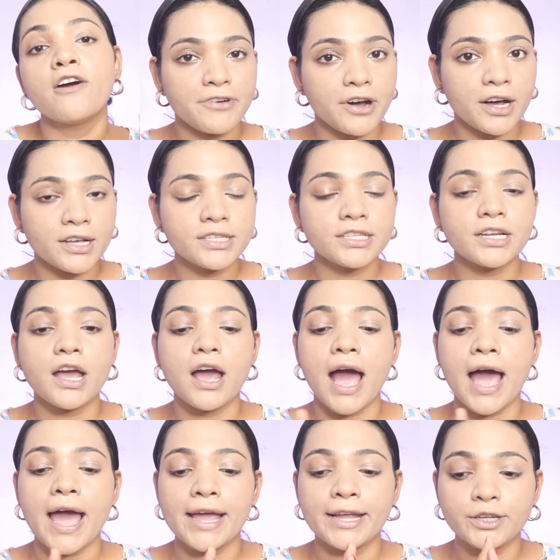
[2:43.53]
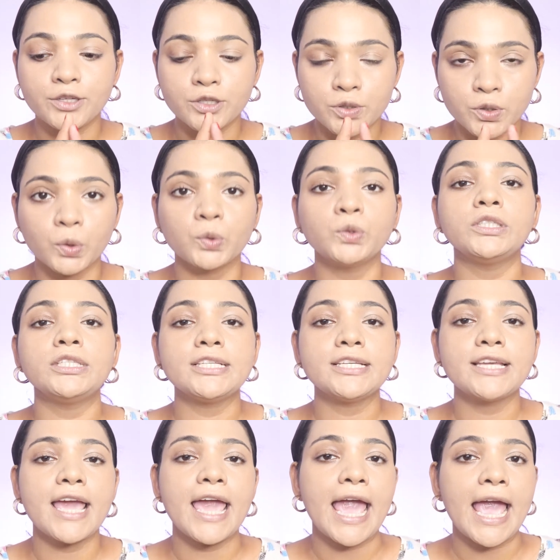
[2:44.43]
First, I don't
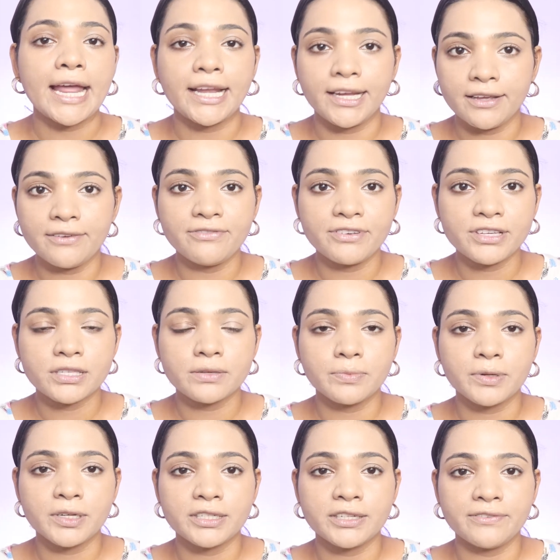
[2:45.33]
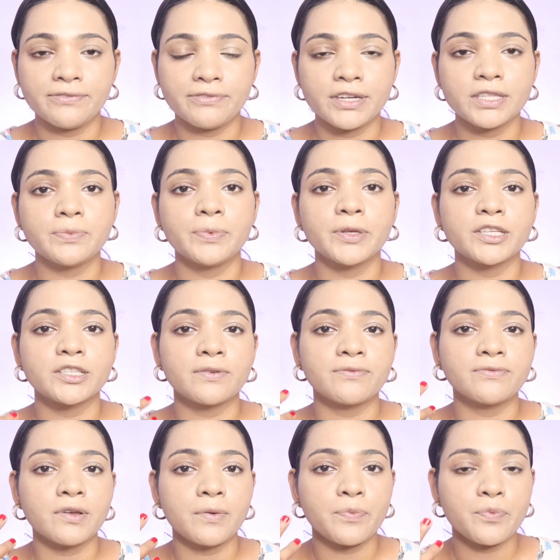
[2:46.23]
see any visible difference because
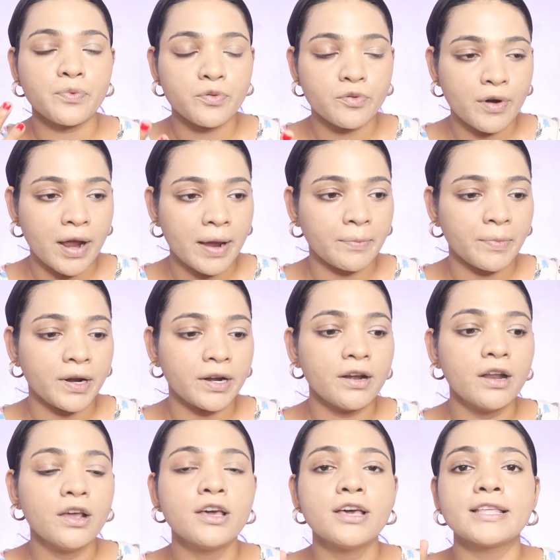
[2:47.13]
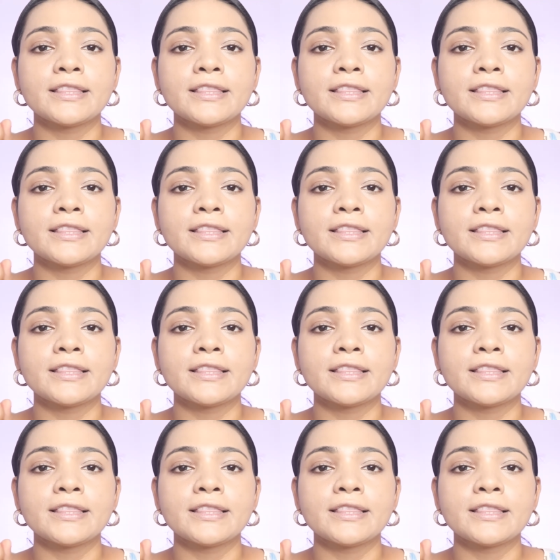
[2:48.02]
of the primer.